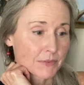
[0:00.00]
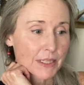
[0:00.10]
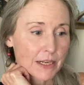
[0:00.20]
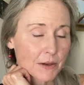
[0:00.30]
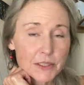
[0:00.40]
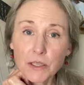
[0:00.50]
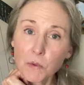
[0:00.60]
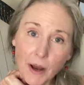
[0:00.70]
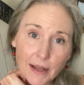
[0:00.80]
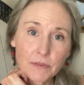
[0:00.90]
you know, it took a
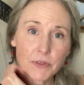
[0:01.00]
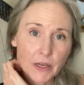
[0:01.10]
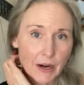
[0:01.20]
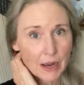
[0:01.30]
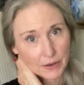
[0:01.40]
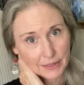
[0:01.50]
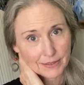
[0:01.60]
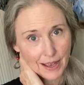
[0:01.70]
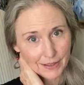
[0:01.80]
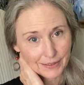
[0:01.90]
while to figure out
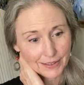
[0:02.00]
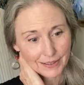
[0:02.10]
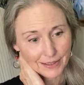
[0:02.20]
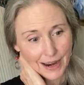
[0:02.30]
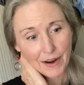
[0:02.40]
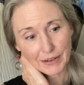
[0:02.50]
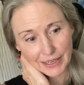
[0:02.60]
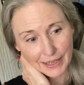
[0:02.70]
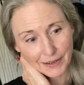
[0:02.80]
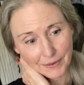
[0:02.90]
exactly how to
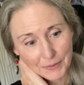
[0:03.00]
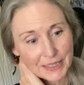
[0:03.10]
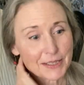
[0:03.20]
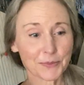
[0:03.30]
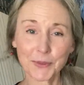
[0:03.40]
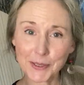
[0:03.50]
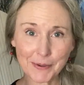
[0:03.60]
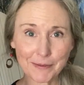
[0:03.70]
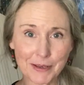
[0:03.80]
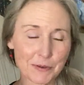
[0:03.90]
get it, which is one of
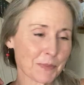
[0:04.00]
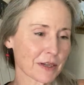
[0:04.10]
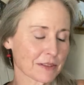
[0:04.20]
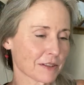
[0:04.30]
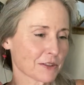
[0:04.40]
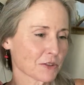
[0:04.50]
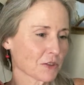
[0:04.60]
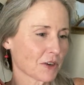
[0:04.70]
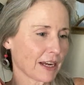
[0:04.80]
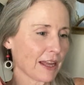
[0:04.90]
my favorite parts of the
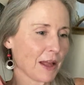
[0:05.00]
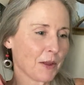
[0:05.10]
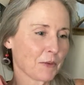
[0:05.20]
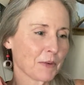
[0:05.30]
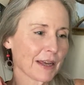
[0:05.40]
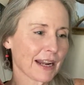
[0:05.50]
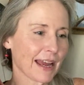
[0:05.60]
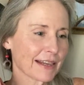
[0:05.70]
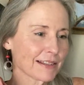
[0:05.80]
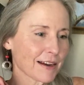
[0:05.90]
story. When
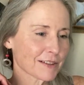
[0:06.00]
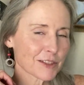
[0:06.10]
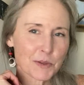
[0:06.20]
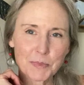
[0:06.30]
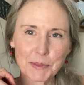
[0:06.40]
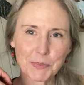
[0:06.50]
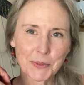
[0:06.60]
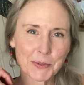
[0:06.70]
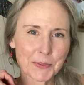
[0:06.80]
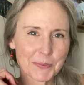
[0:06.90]
I talked to
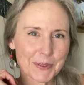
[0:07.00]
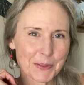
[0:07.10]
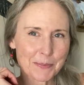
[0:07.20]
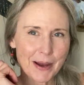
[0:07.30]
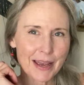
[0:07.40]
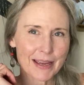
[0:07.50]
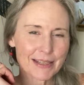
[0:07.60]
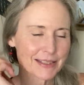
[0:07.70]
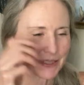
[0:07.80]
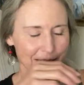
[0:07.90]
people, you know, my
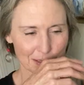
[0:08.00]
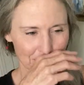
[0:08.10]
age,